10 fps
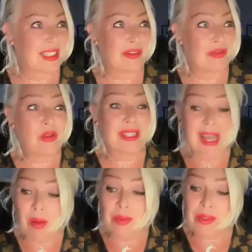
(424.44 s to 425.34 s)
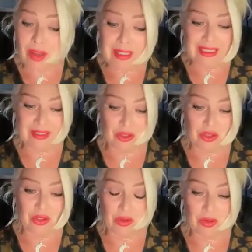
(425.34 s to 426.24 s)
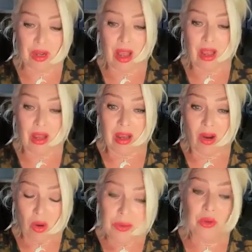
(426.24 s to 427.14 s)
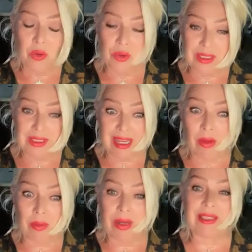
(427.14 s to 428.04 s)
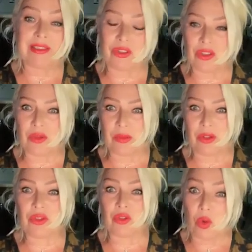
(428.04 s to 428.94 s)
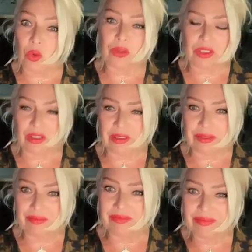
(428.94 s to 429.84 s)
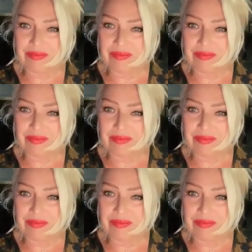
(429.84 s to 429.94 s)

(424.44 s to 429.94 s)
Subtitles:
say, of all the albums that I listen to, Omadhawn is the album I listen to most all the time.